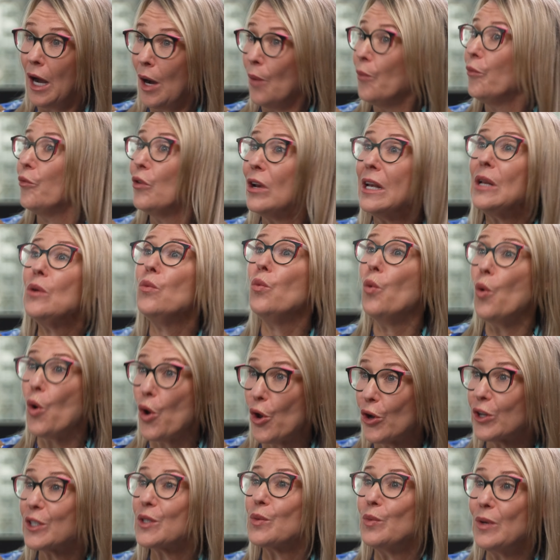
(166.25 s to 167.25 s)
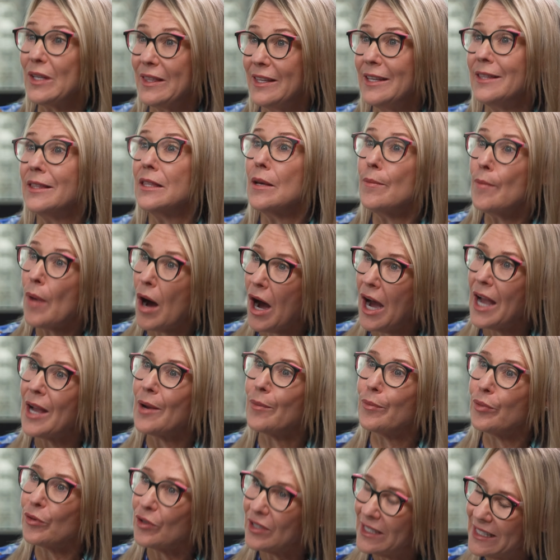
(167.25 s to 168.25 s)
really works within the Miya
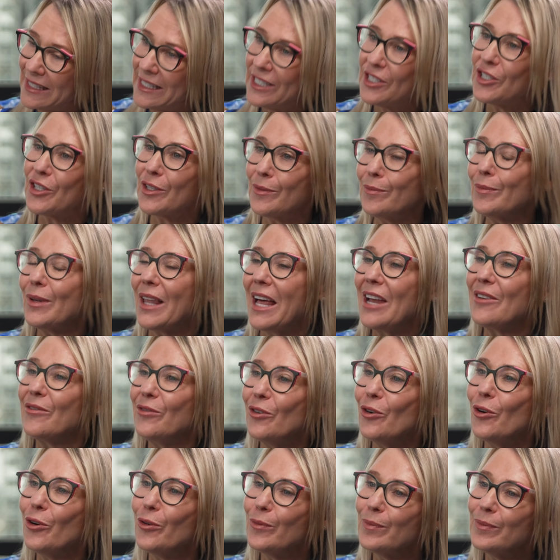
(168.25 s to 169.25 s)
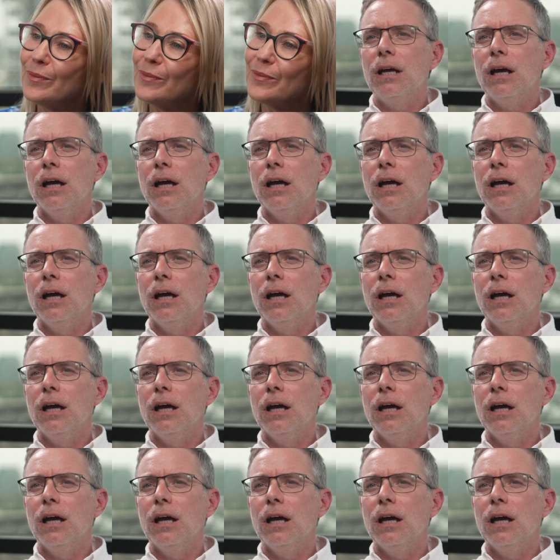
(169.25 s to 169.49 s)
Precision platform?